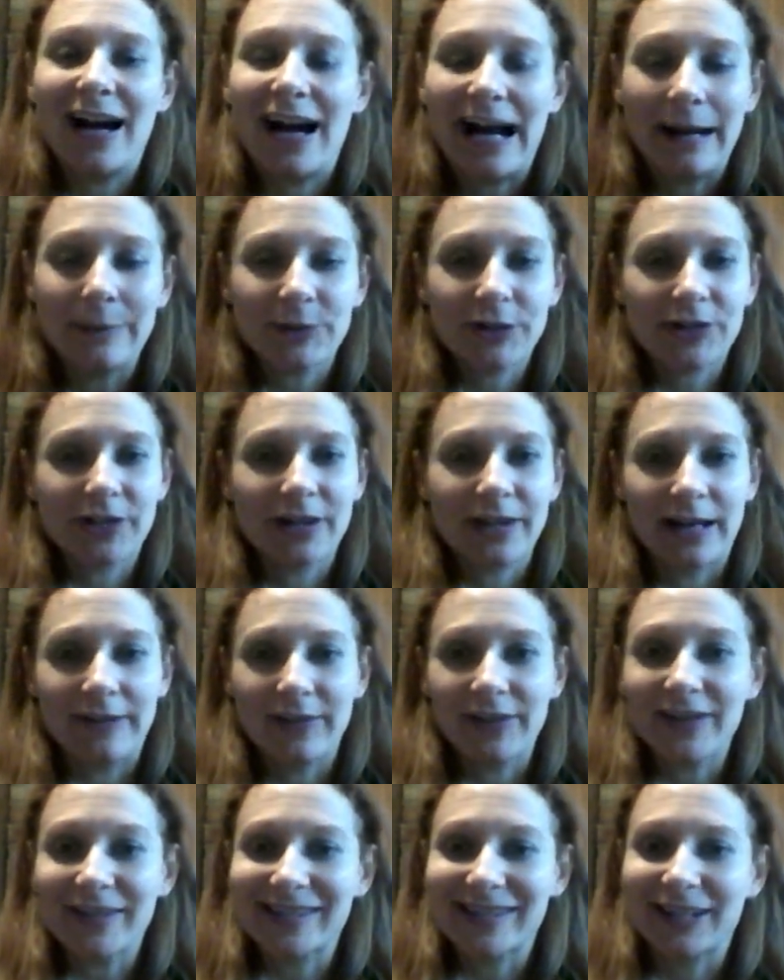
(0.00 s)
I'm just
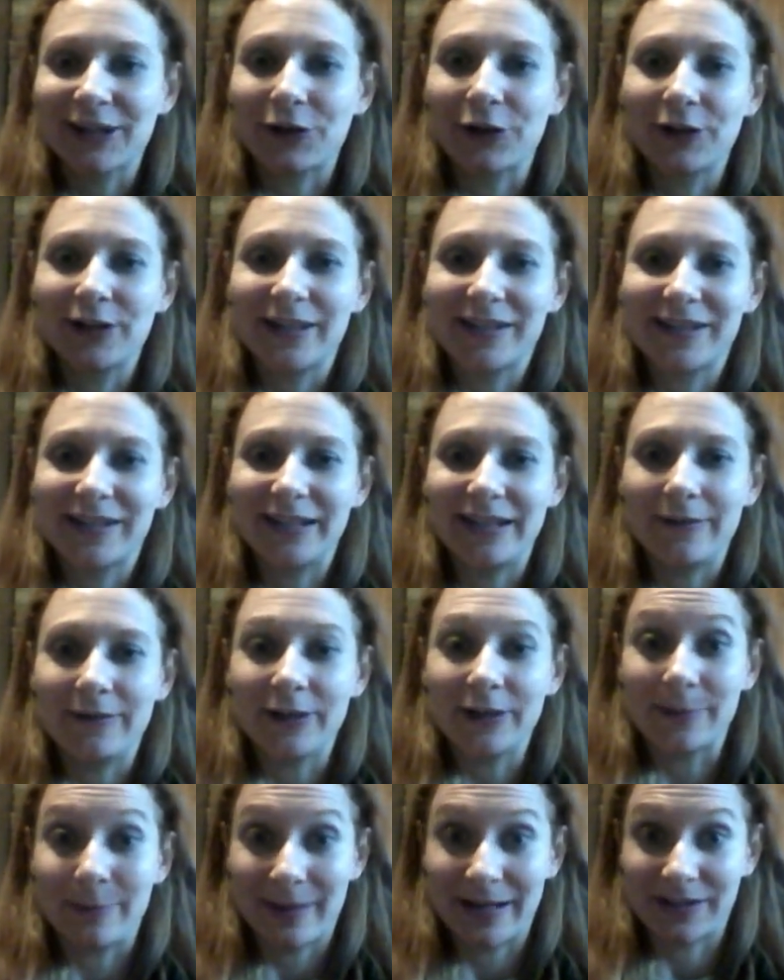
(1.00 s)
loving the synchronicity of
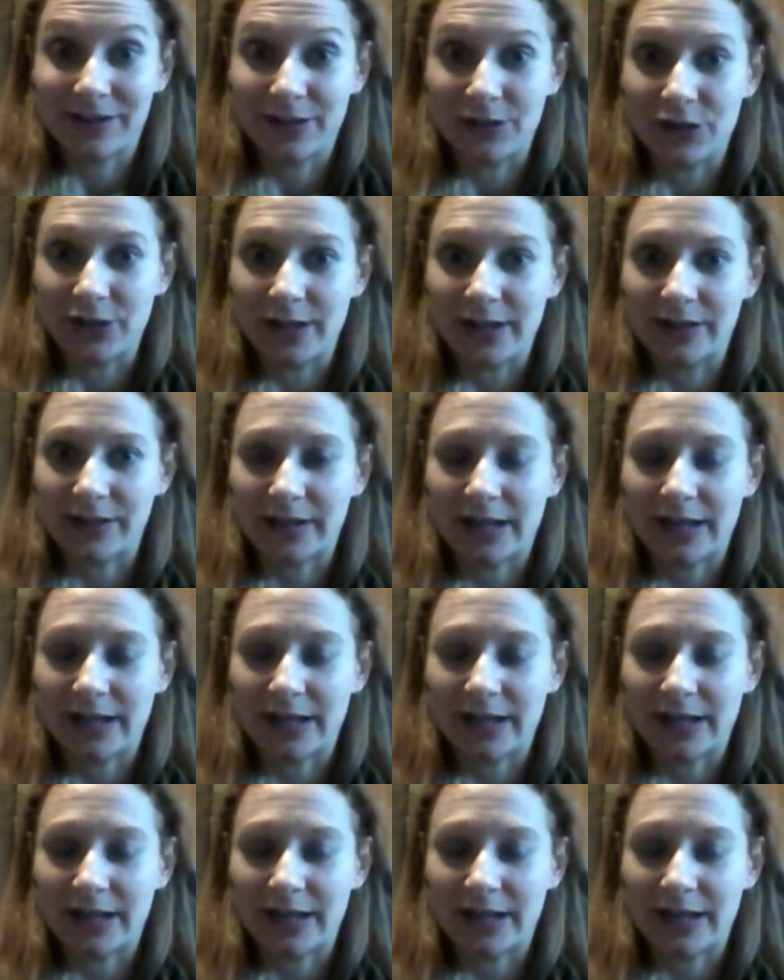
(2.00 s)
these messages.